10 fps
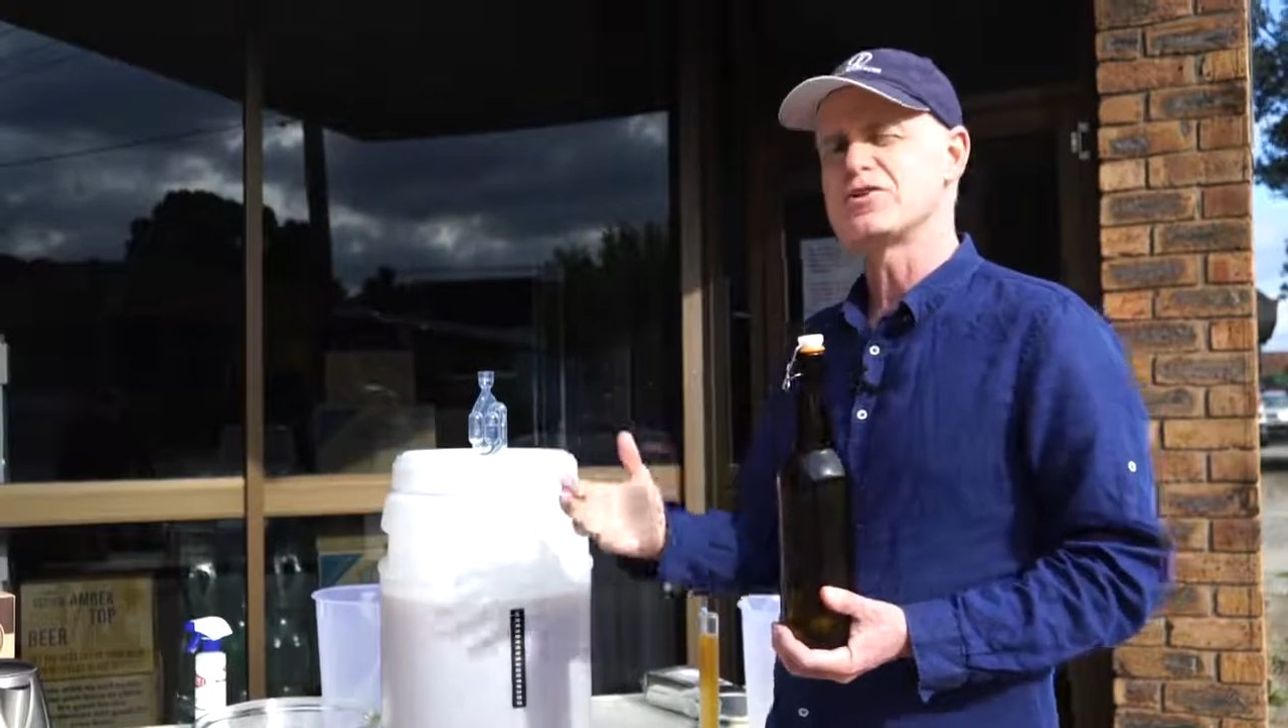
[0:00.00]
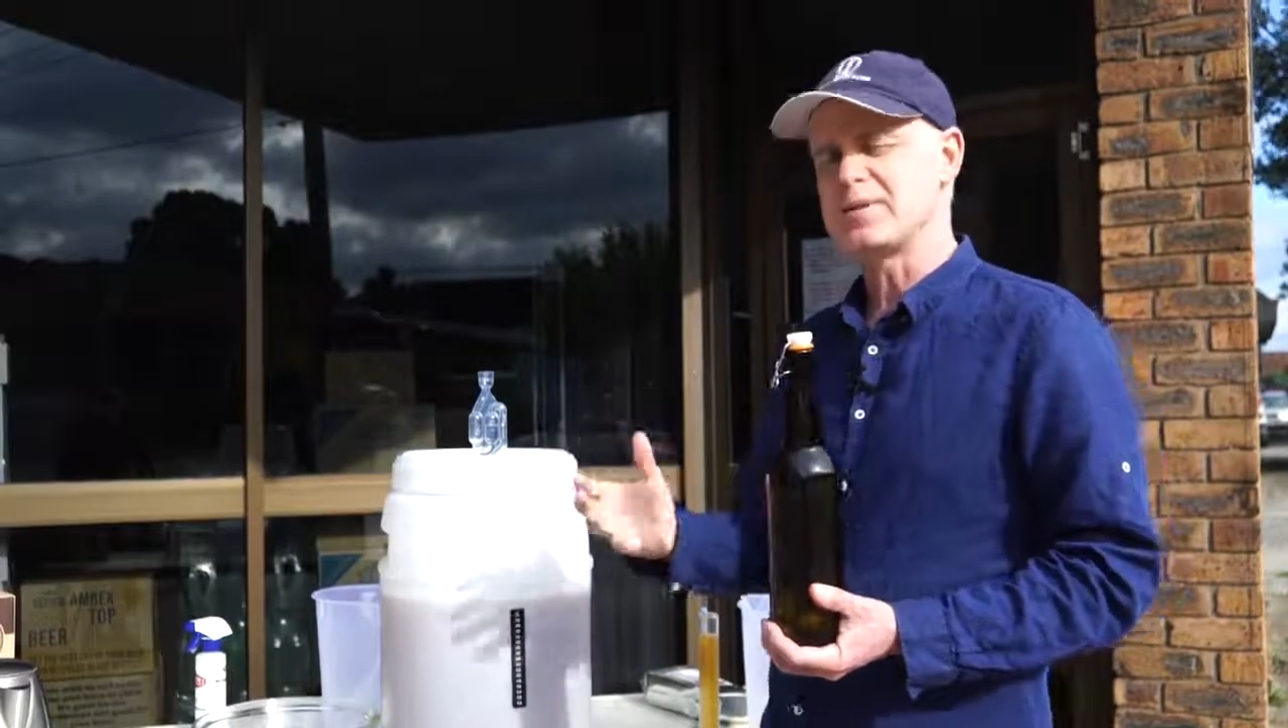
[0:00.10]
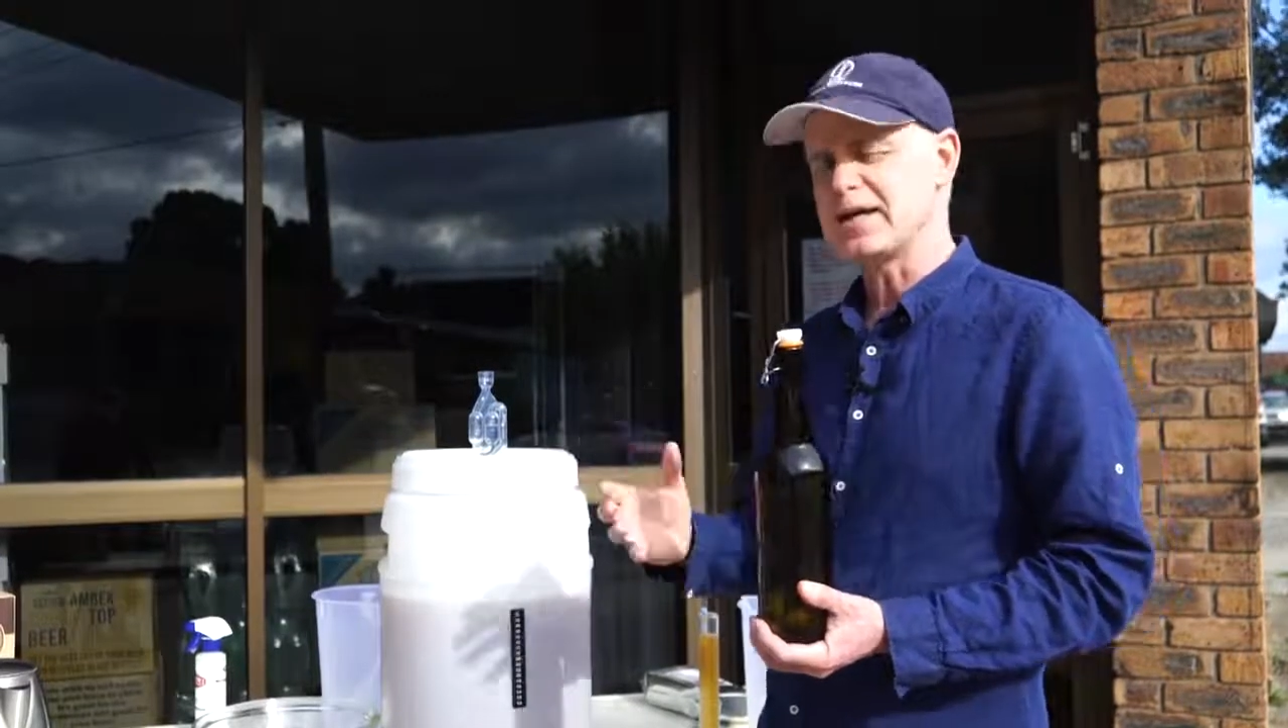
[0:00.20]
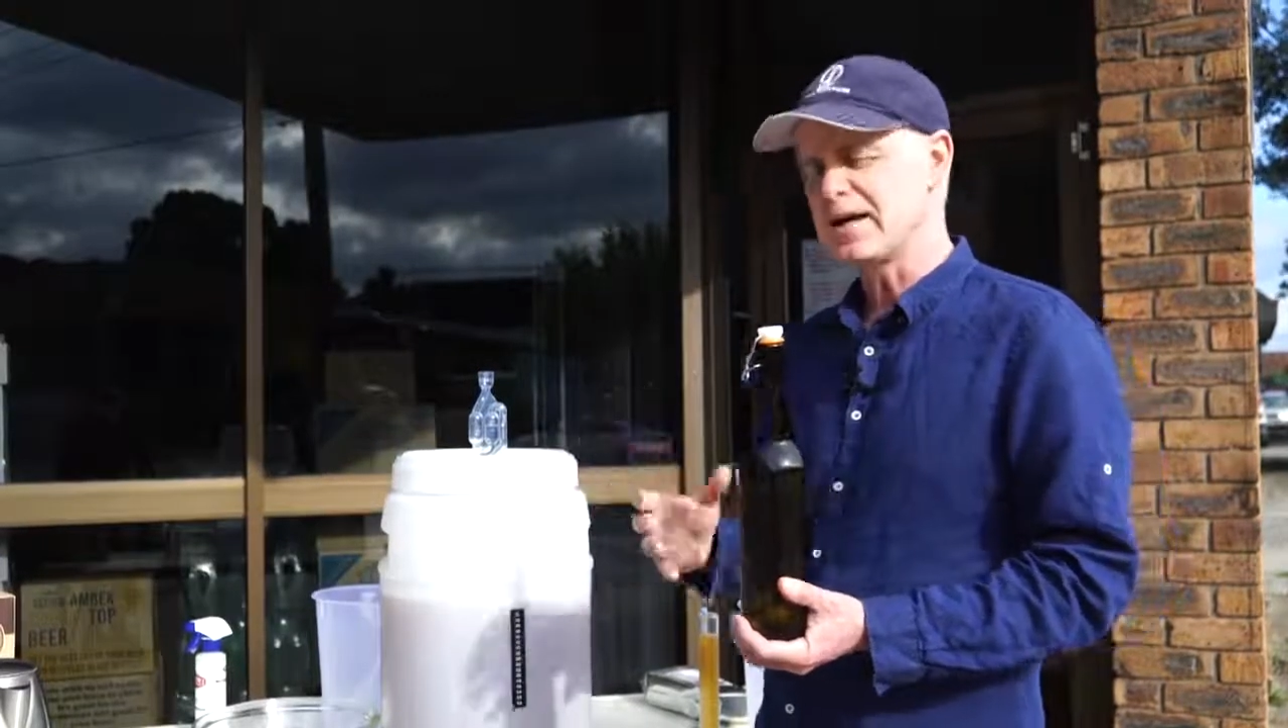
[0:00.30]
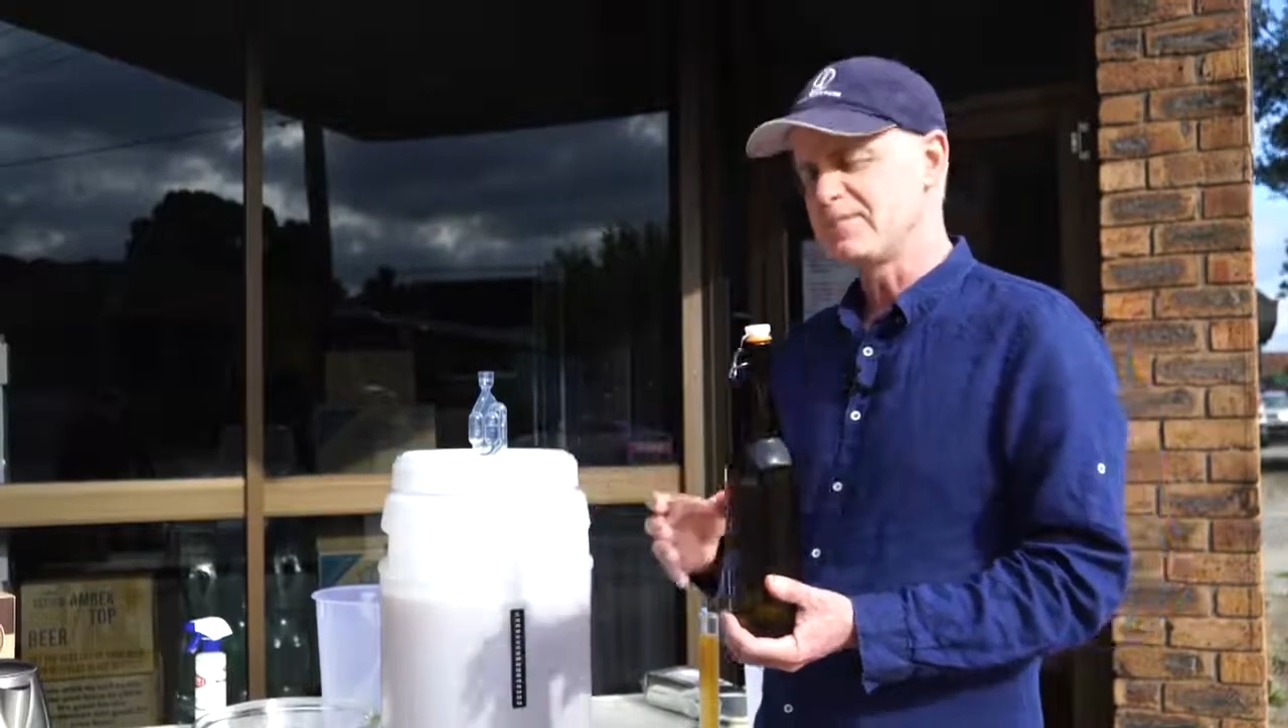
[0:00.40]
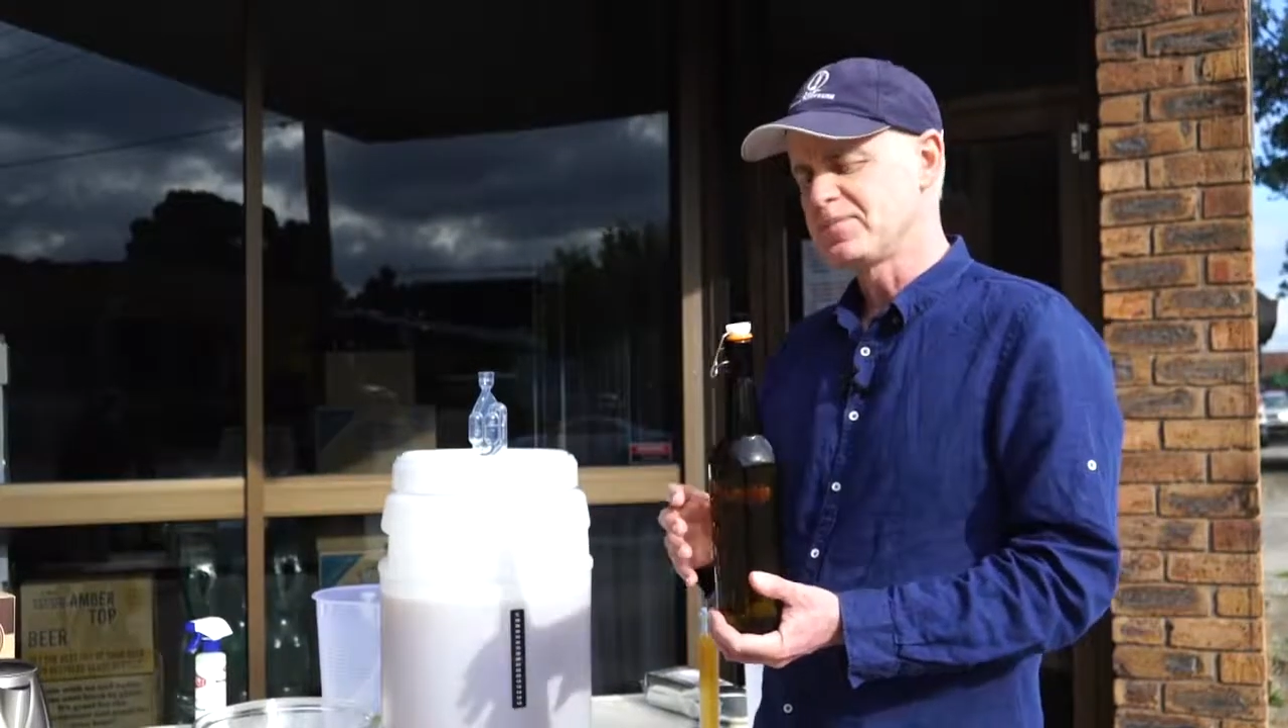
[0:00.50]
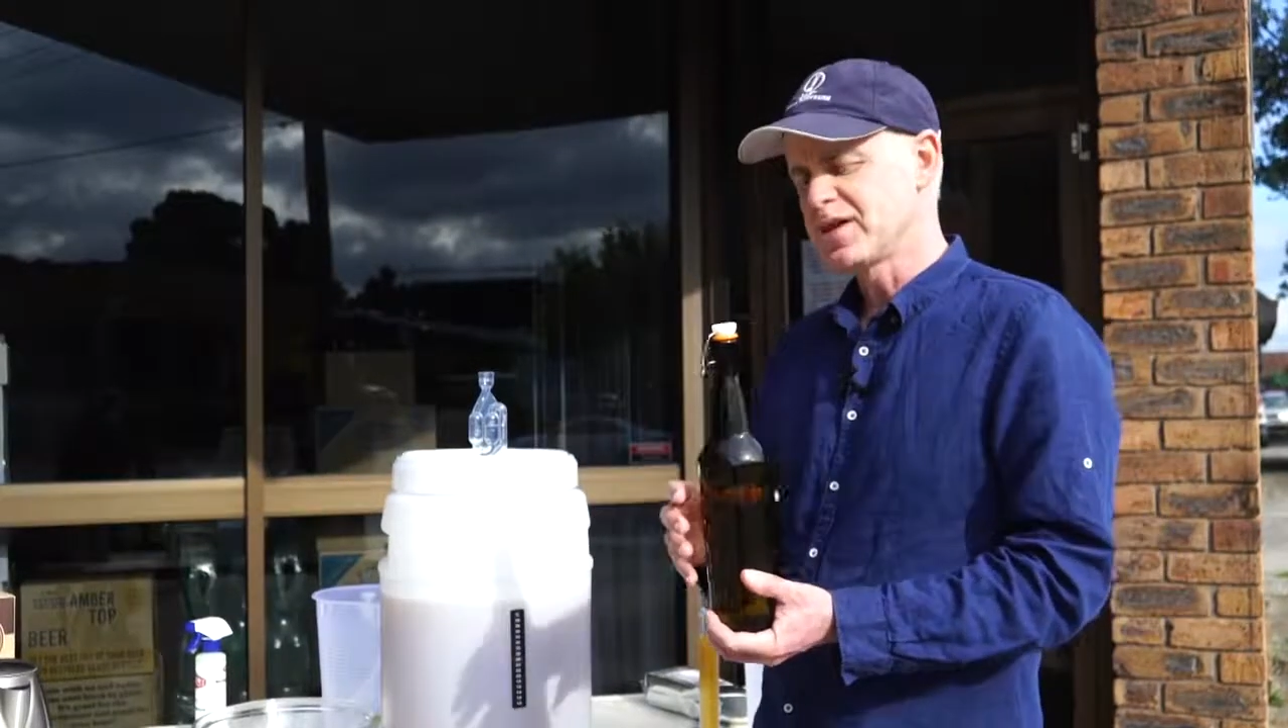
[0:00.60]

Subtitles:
your beer.